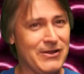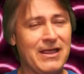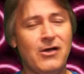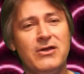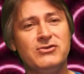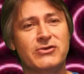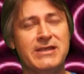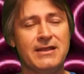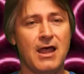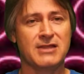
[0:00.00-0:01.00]
you go. Here's your
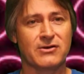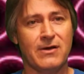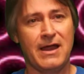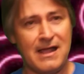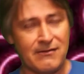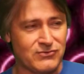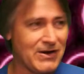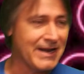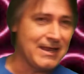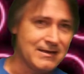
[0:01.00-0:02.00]
kid logic, right? I'll
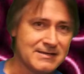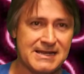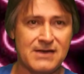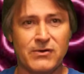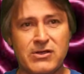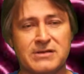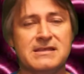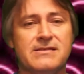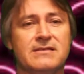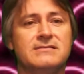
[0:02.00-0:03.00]
try to get in the scene where you can
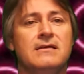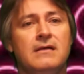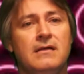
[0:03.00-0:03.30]
see this.